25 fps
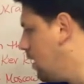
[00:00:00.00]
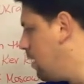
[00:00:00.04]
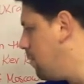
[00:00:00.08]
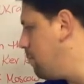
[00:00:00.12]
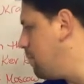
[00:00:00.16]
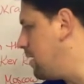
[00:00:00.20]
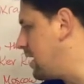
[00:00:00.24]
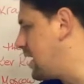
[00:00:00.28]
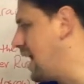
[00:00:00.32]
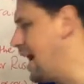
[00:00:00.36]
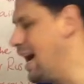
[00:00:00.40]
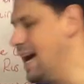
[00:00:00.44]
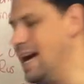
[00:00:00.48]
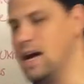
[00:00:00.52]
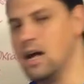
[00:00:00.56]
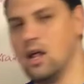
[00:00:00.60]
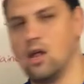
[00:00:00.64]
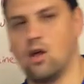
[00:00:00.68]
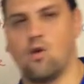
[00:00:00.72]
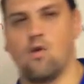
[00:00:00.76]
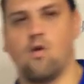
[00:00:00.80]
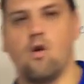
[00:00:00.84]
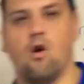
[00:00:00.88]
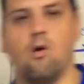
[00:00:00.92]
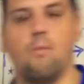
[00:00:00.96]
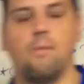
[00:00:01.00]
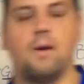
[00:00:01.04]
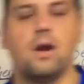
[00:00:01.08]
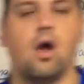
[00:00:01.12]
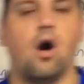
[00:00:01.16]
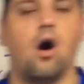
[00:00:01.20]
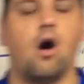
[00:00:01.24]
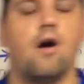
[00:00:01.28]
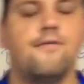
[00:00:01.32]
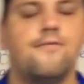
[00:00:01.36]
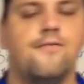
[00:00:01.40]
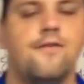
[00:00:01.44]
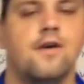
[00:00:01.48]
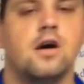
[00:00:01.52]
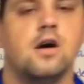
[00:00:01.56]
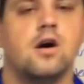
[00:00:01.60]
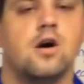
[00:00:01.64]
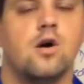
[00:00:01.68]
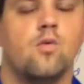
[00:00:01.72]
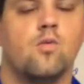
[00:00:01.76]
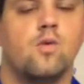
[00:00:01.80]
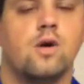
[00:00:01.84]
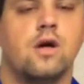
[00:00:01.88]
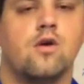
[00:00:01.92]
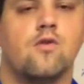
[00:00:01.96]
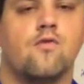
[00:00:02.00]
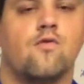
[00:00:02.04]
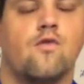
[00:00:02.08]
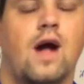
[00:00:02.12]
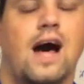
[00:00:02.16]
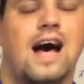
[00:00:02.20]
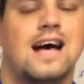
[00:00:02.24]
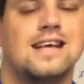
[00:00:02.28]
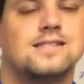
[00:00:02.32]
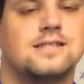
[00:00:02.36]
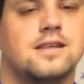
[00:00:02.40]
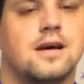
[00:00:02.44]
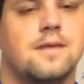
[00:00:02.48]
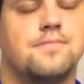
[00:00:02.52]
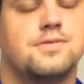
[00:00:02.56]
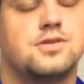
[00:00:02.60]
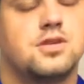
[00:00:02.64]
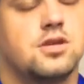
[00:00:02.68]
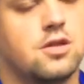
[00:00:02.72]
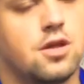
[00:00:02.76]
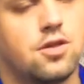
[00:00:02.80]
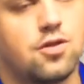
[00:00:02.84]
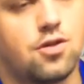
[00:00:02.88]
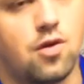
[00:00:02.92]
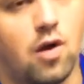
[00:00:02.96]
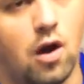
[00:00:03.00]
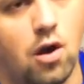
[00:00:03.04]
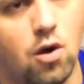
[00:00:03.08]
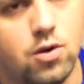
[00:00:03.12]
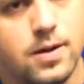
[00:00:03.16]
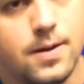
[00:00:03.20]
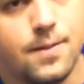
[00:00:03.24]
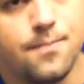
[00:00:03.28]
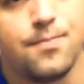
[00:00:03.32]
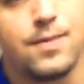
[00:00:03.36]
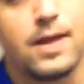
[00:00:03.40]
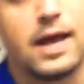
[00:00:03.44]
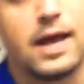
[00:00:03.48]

Mikhail Romanov will rise up to the throne,